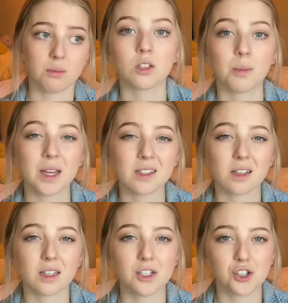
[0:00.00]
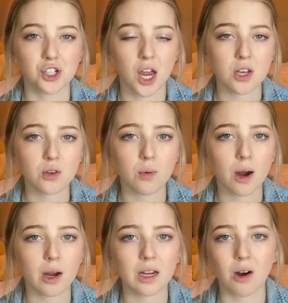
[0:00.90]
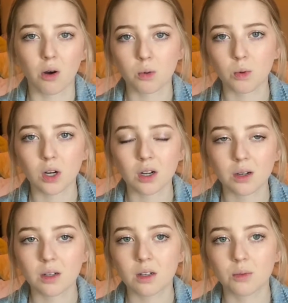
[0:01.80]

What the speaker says: So basically, January onward